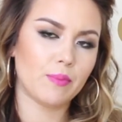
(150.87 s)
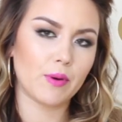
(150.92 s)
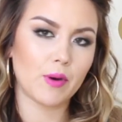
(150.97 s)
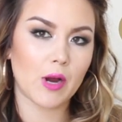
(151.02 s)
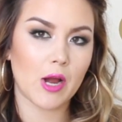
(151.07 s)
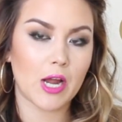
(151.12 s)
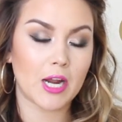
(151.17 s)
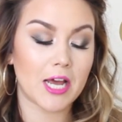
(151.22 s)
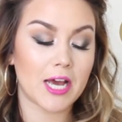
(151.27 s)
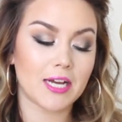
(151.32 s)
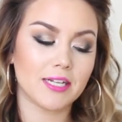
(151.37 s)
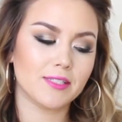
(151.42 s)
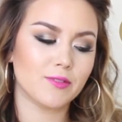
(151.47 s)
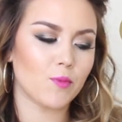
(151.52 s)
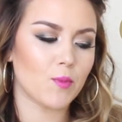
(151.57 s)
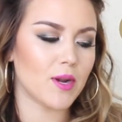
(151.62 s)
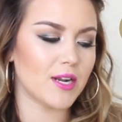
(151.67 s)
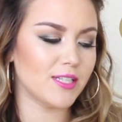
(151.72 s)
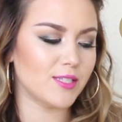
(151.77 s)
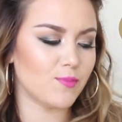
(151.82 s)

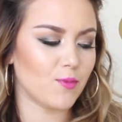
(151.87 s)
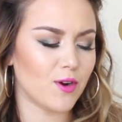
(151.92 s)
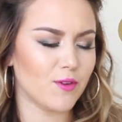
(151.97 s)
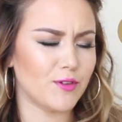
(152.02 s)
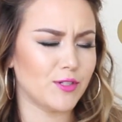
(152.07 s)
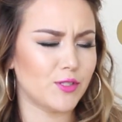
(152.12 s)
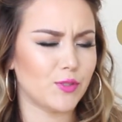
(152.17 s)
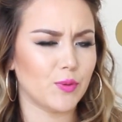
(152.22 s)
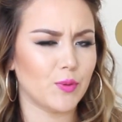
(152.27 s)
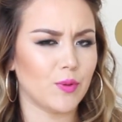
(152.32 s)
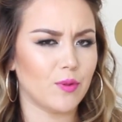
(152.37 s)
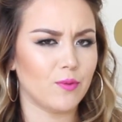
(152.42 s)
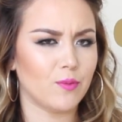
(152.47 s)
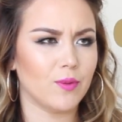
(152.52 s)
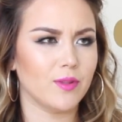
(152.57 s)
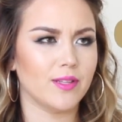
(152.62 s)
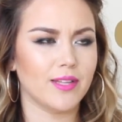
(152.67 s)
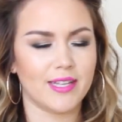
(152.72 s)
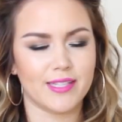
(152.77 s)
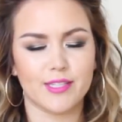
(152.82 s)
product. One is more of a tool,